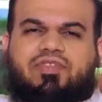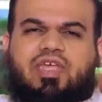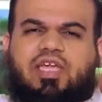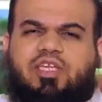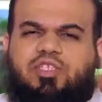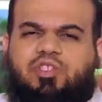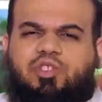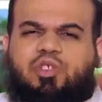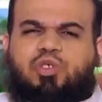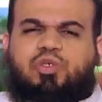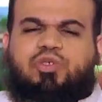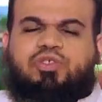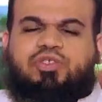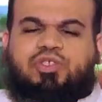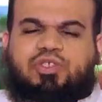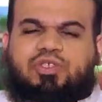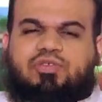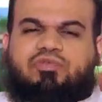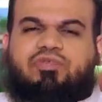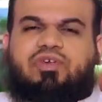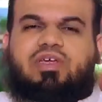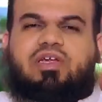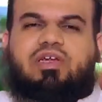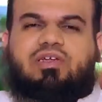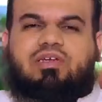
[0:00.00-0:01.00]
So when the
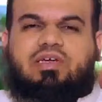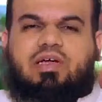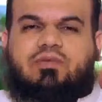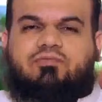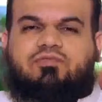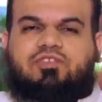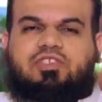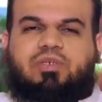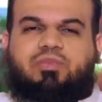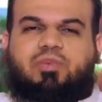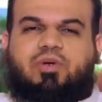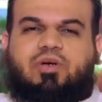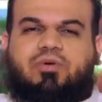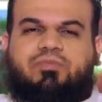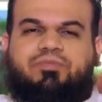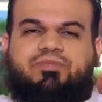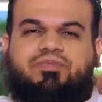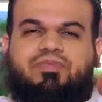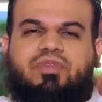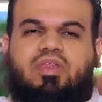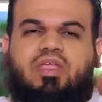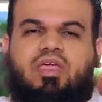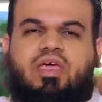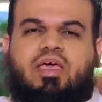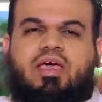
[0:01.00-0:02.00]
day of Eid came, they
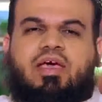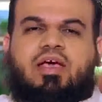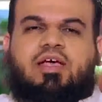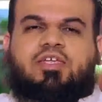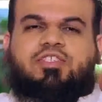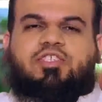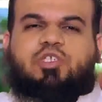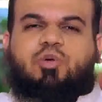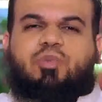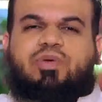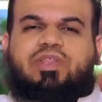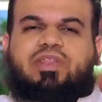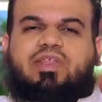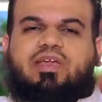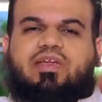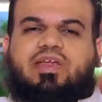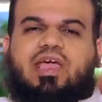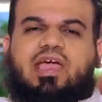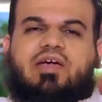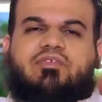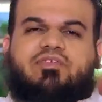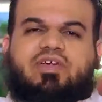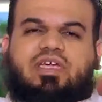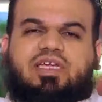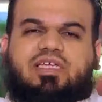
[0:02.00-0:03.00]
came out with their families
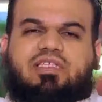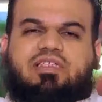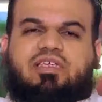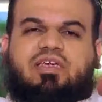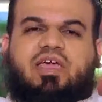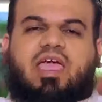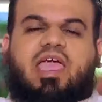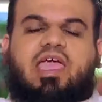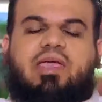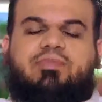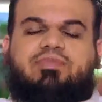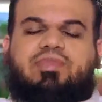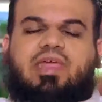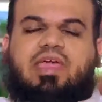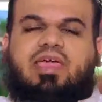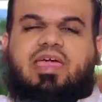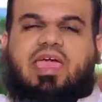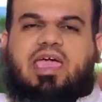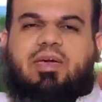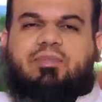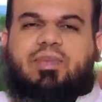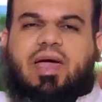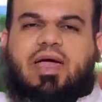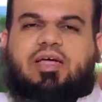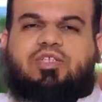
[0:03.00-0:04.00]
to celebrate
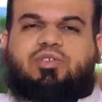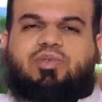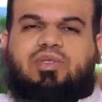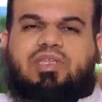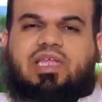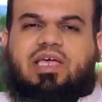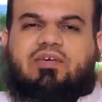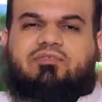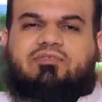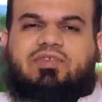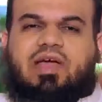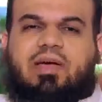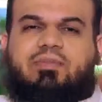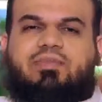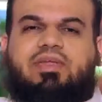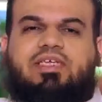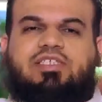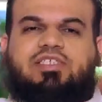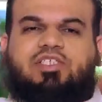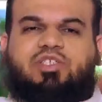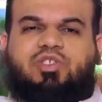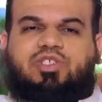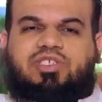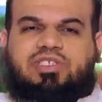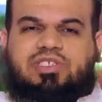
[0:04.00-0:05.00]
and to
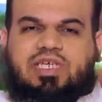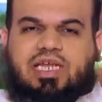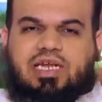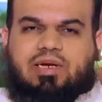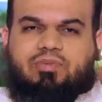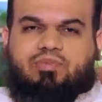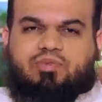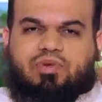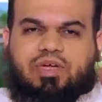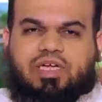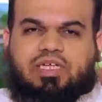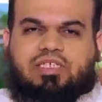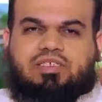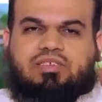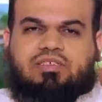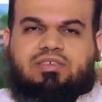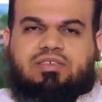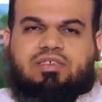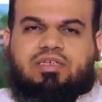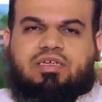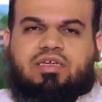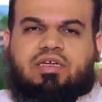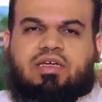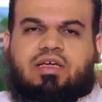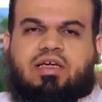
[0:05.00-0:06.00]
have this day of
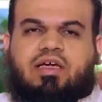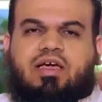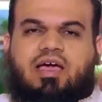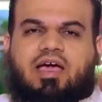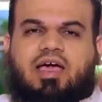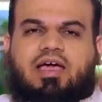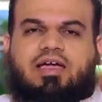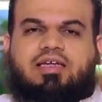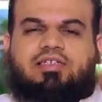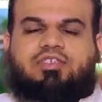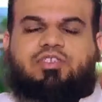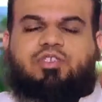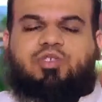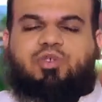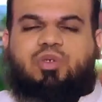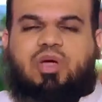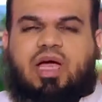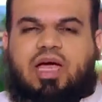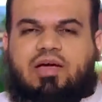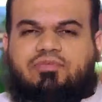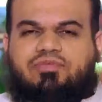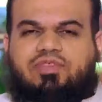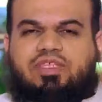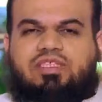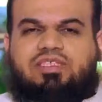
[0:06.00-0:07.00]
festival that they used to
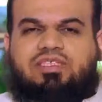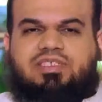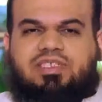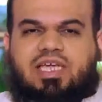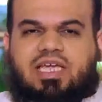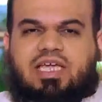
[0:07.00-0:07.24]
have.